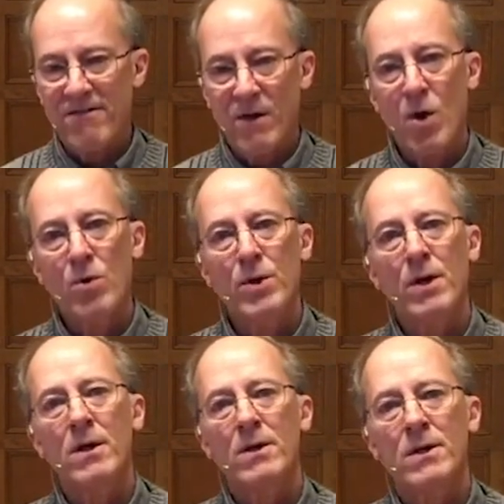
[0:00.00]

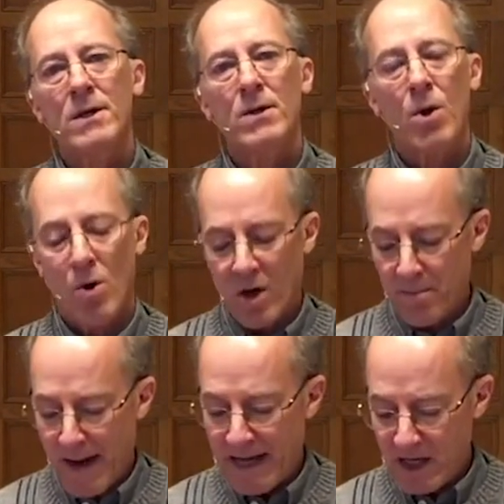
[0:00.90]
phone or
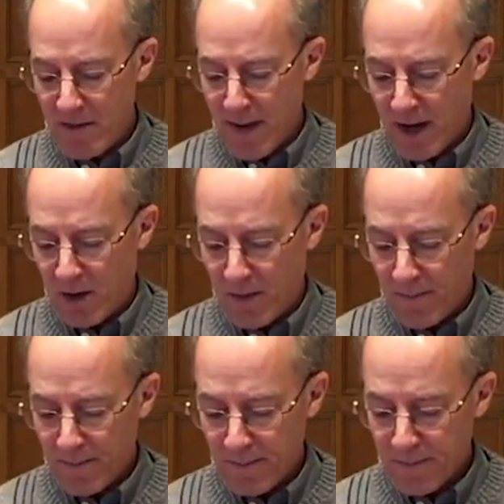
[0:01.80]
by email.
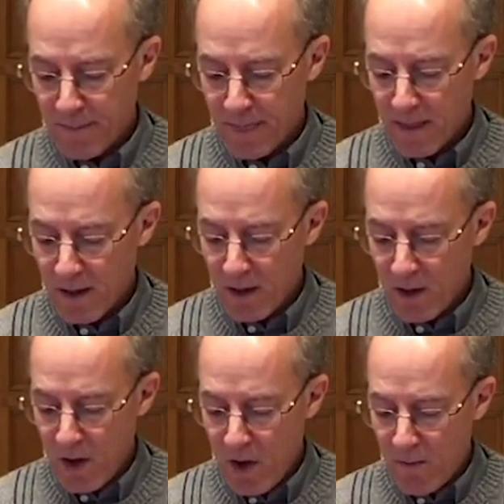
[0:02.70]

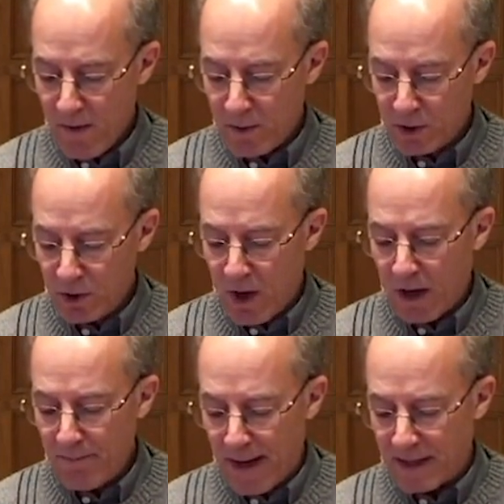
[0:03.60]
We will do
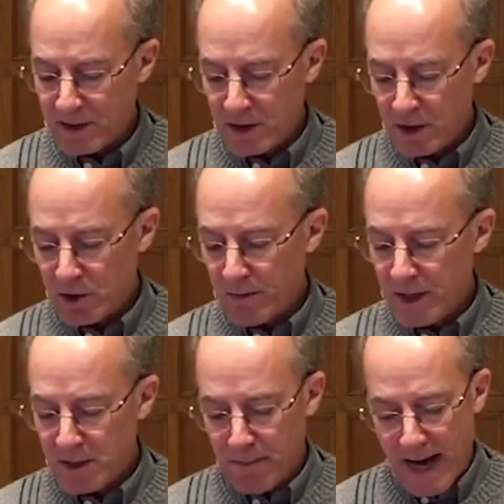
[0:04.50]
our best to
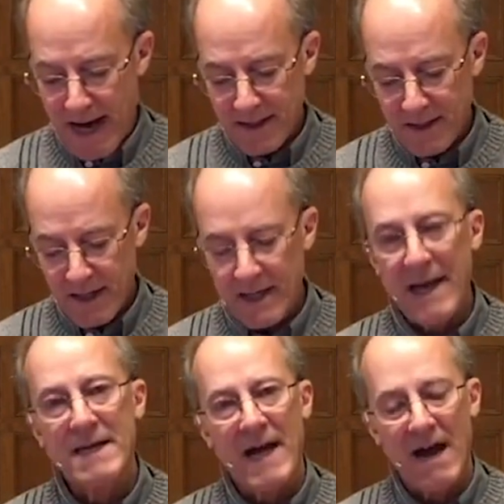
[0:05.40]
respond in
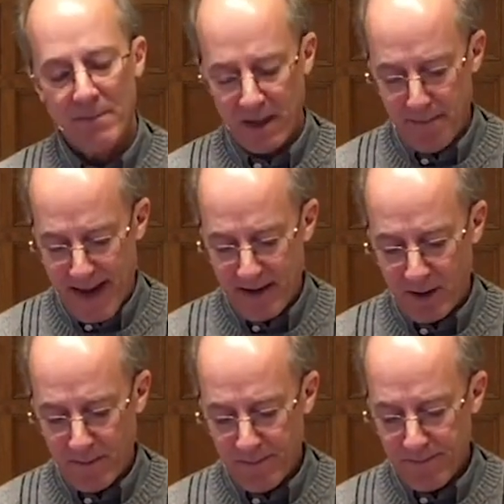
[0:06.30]
a timely
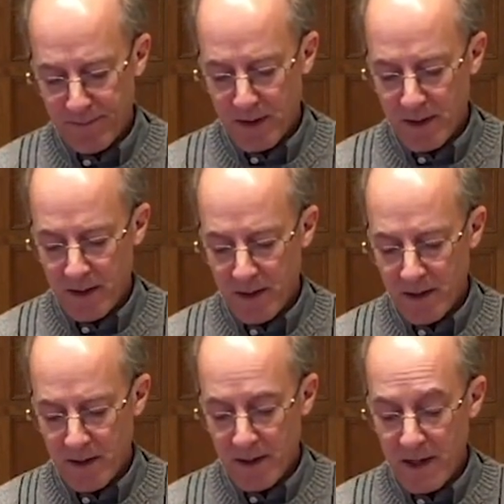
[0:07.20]
manner.
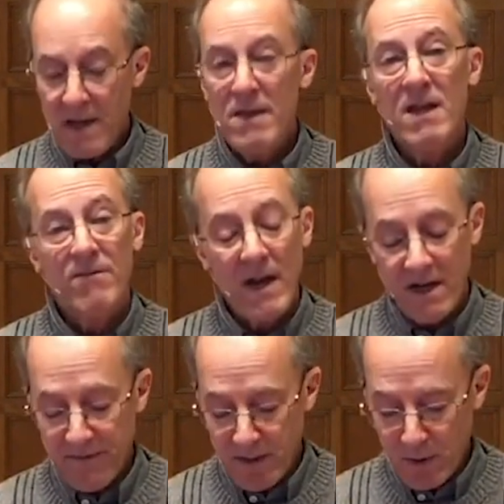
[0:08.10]
In the
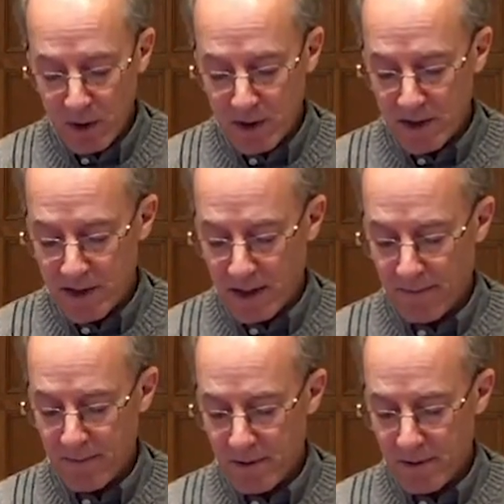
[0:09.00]
event of an emergency,